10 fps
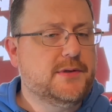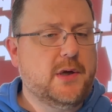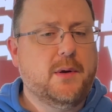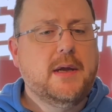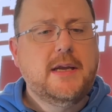
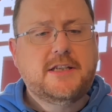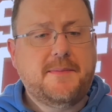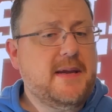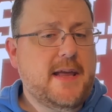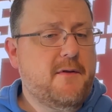So, to
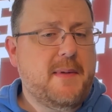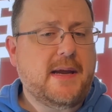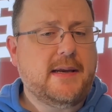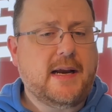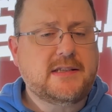me, that would
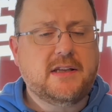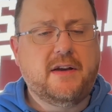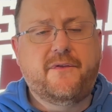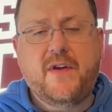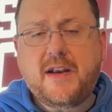make an
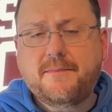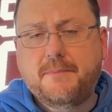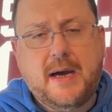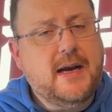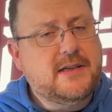excellent fit,
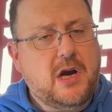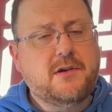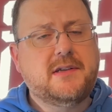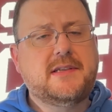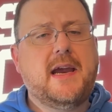but it's
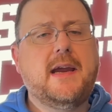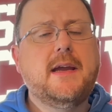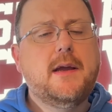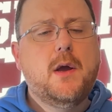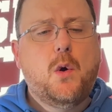hard to say
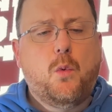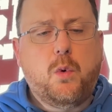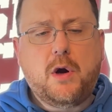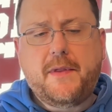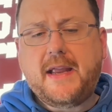
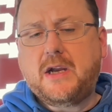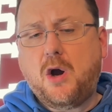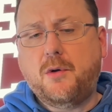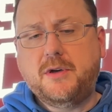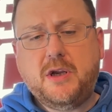where they go.